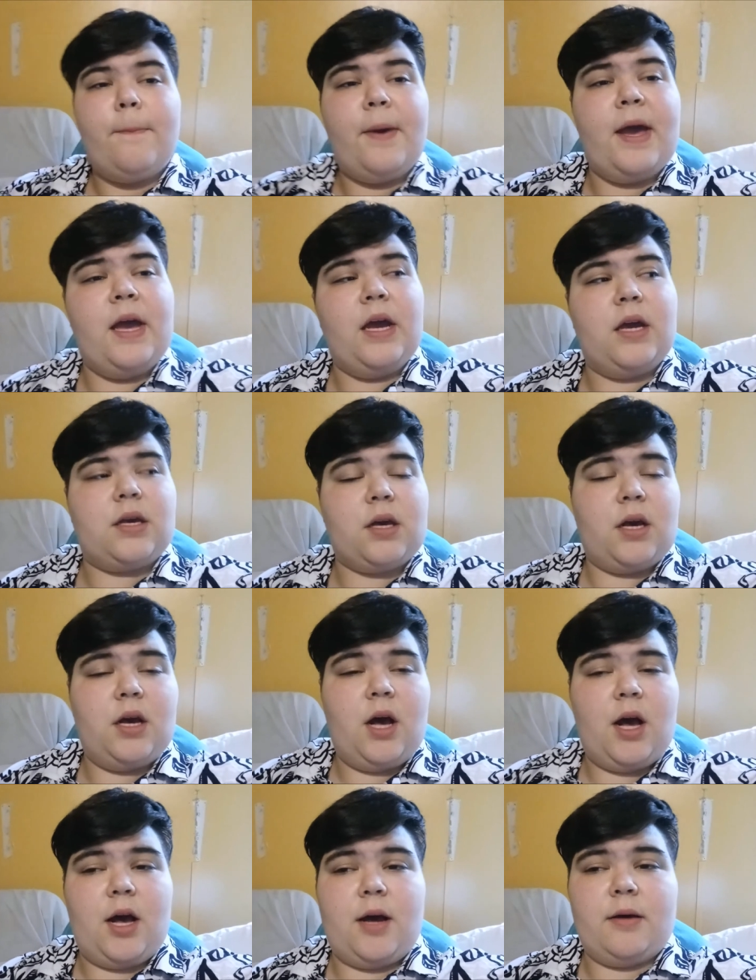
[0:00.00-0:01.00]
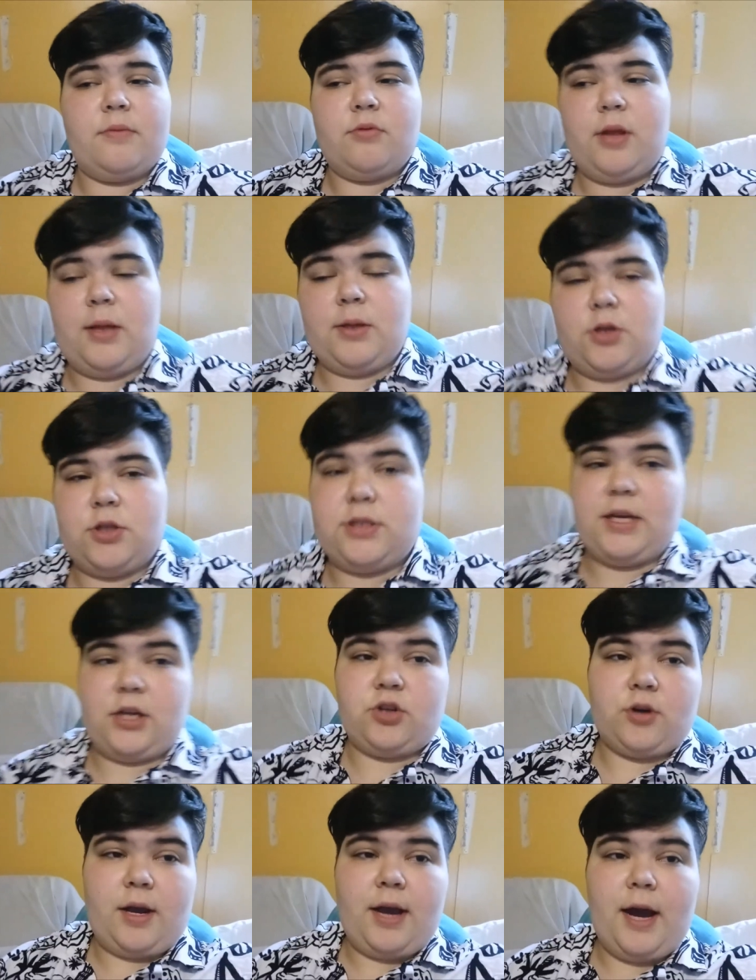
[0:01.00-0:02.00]
bake, uh, let your stick
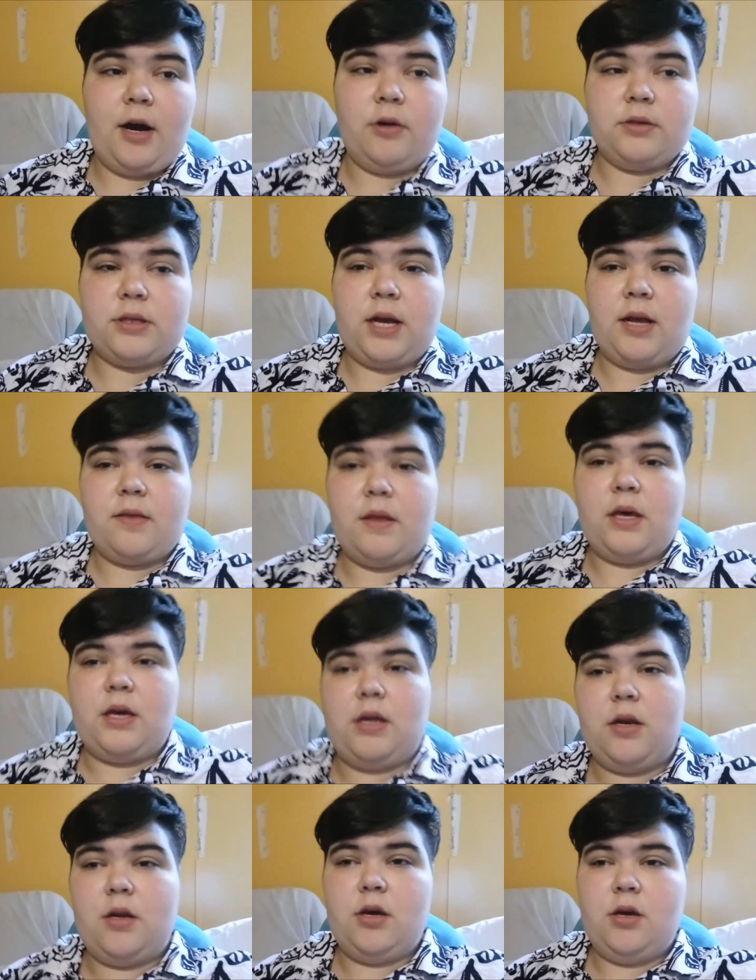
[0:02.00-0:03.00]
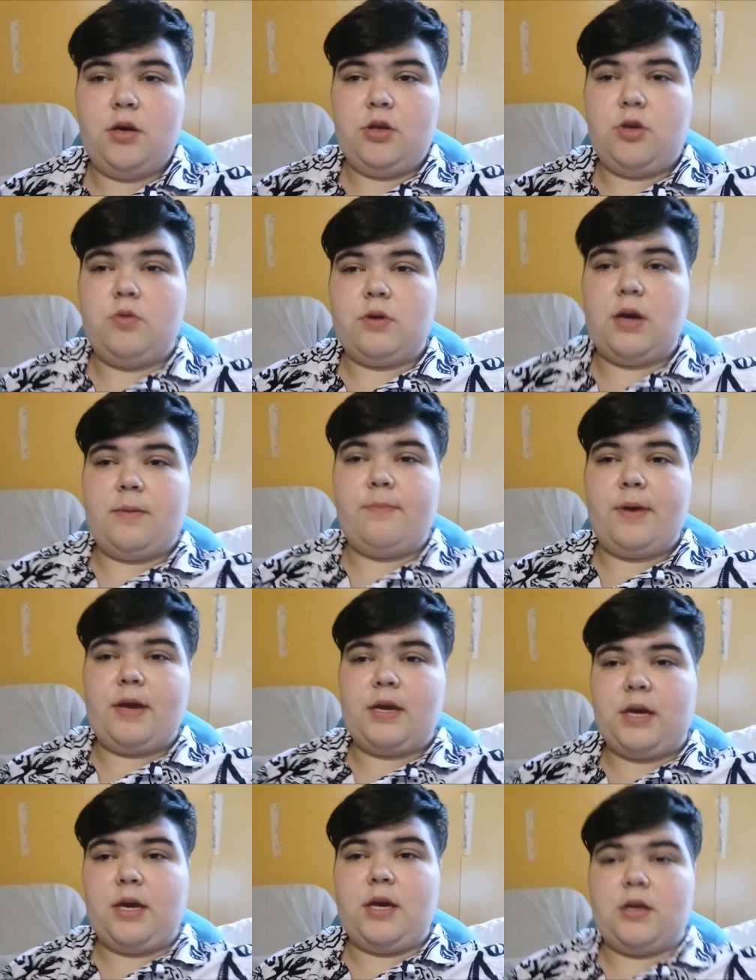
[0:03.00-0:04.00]
dry out, and then you can
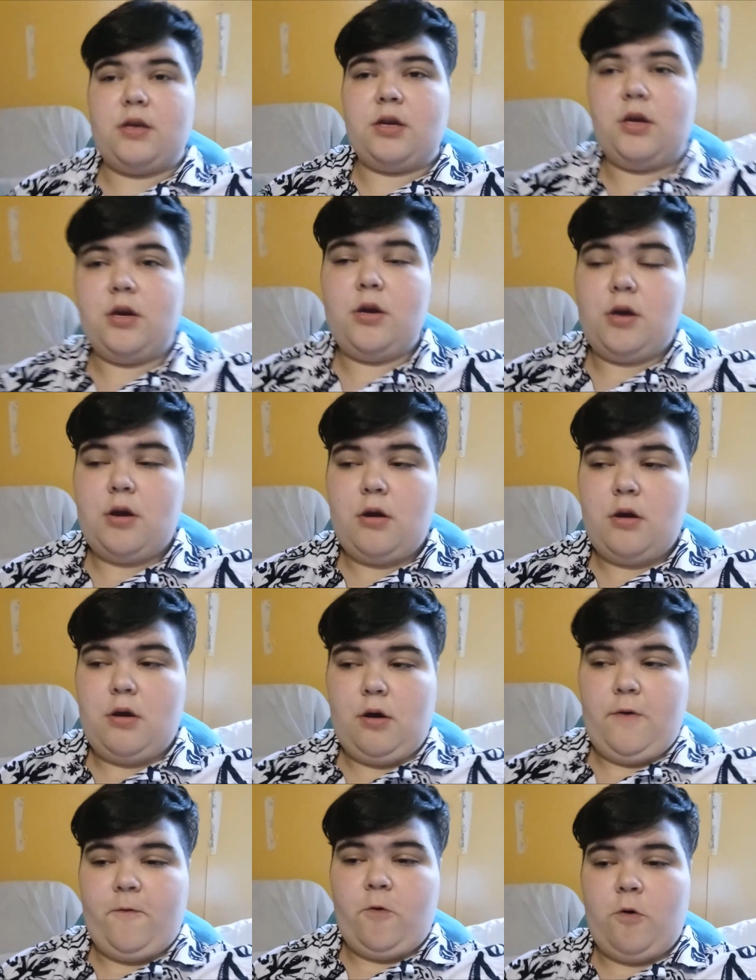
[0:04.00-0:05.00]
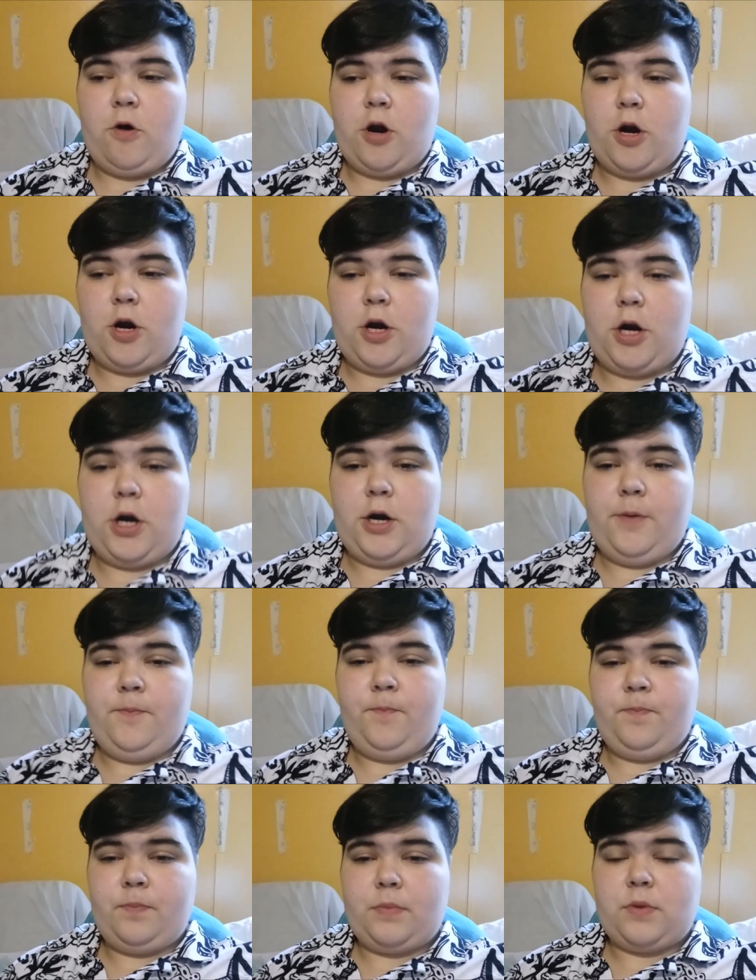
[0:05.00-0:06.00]
bake it for
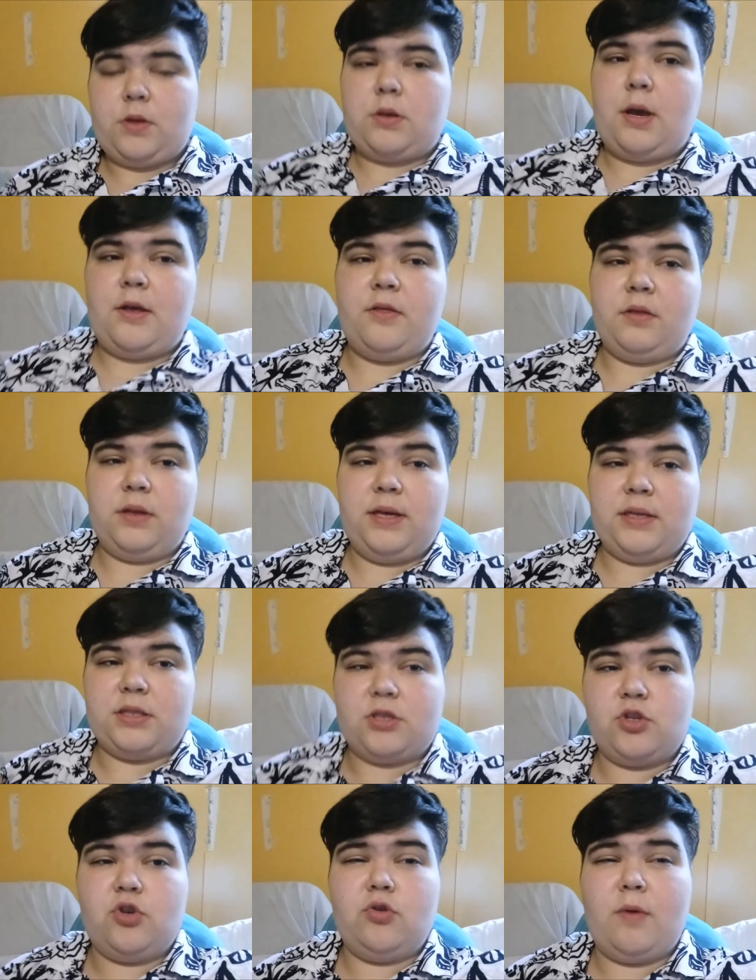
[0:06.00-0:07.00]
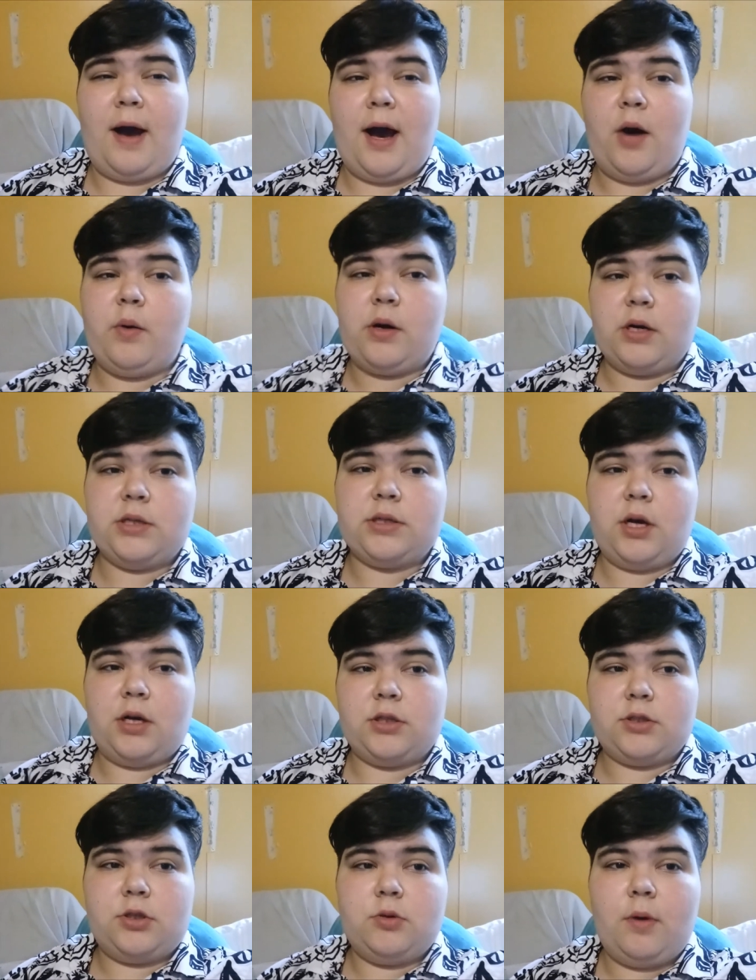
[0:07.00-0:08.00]
at least two hours
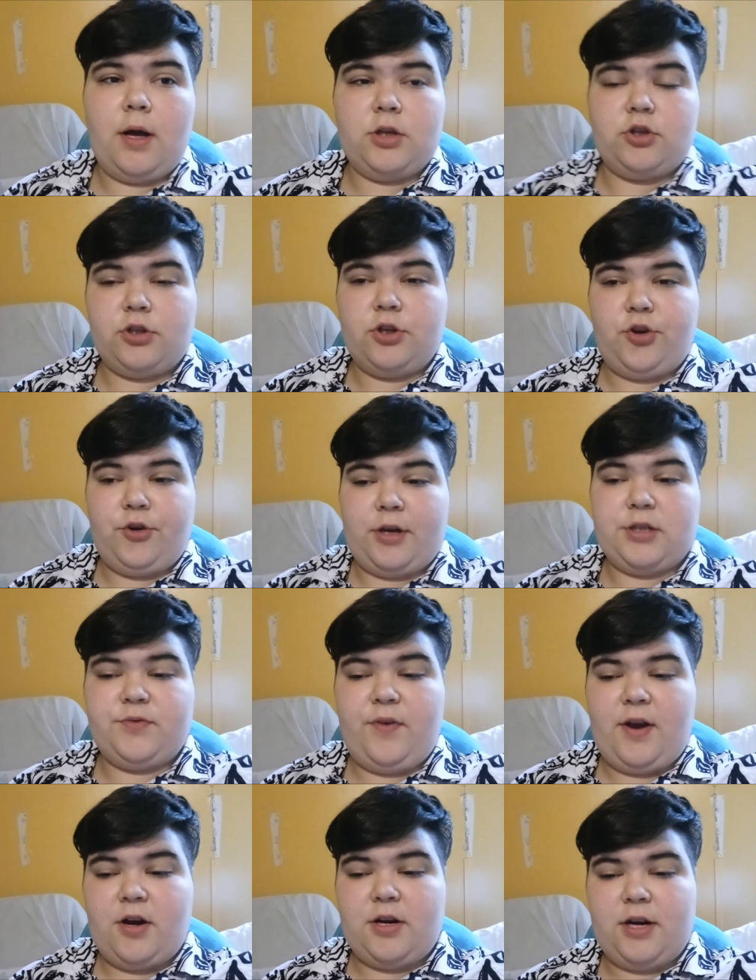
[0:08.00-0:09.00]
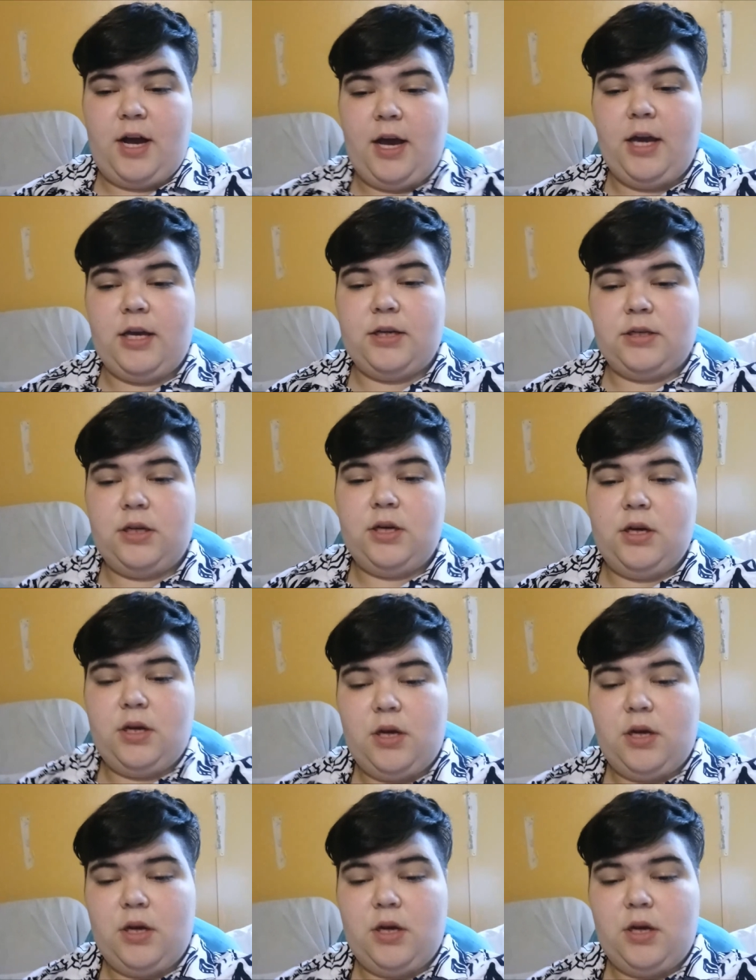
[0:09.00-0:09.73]
on 200 degrees Fahrenheit